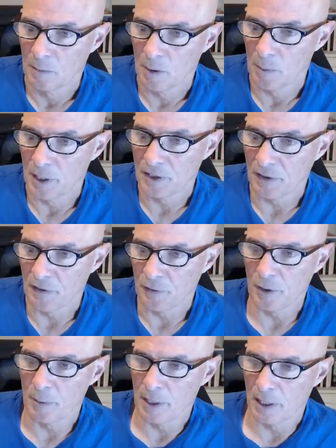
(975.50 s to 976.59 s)
My buddy's
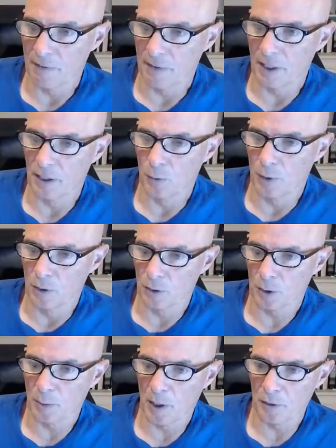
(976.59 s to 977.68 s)
three made 1,100 wheel
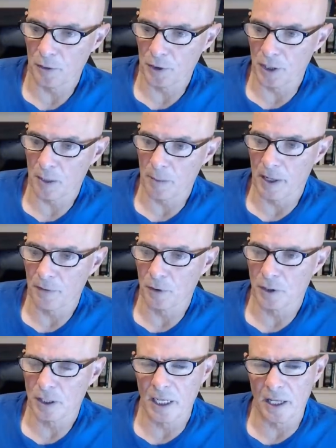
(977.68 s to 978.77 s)
horsepower through stock
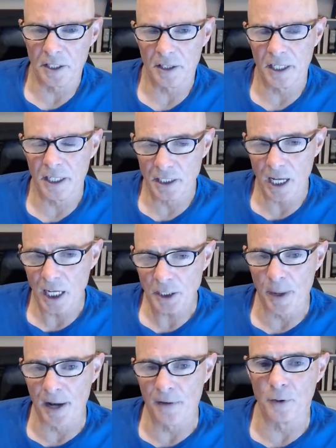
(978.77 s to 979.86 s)
manifolds. Yeah, the, the exhaust
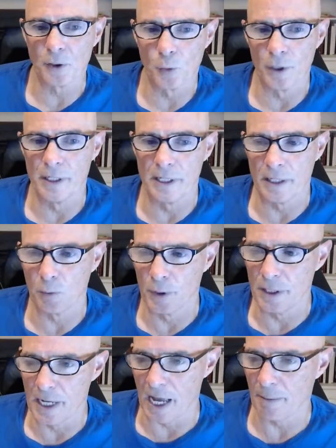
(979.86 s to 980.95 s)
manifolds would
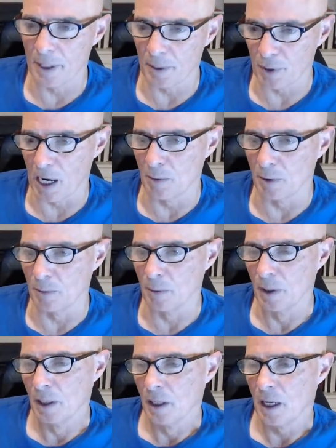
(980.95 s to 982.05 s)
would not be a problem.
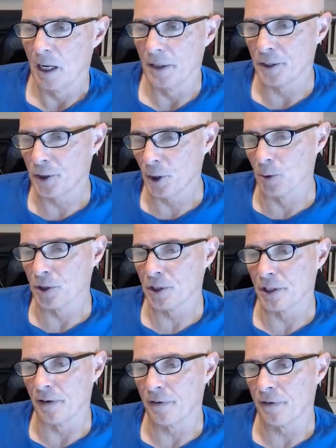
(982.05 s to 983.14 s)
On the turbo
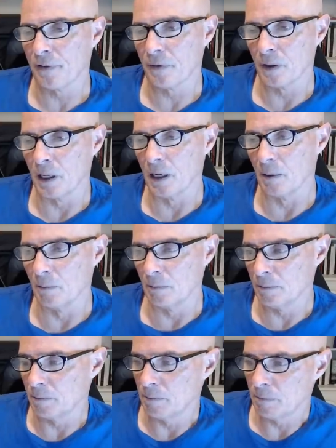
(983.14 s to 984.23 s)
stuff,
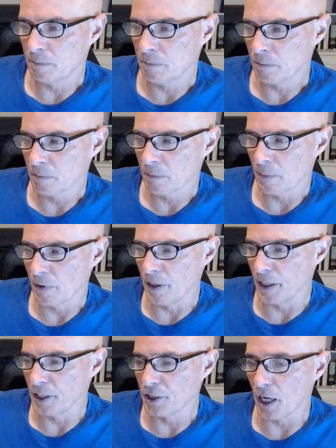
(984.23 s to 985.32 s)
um,
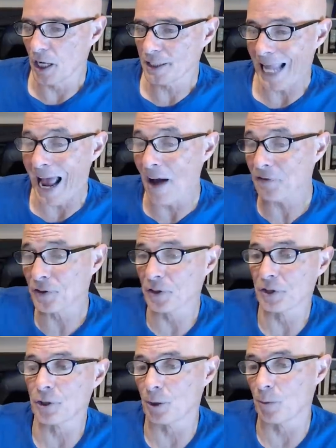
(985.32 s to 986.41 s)
the exhaust after
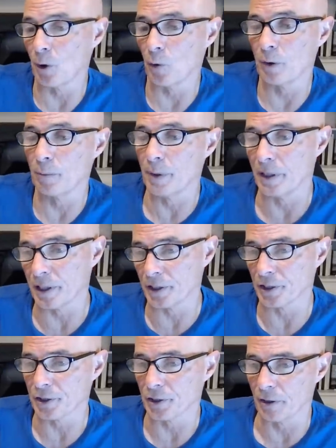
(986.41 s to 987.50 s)
the turbo would be the
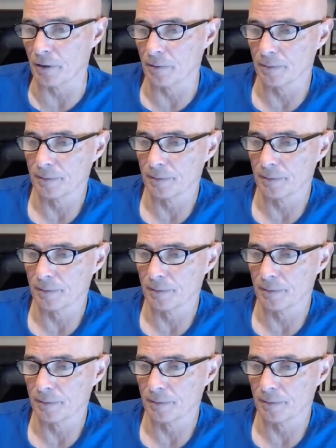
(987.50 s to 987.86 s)
concern.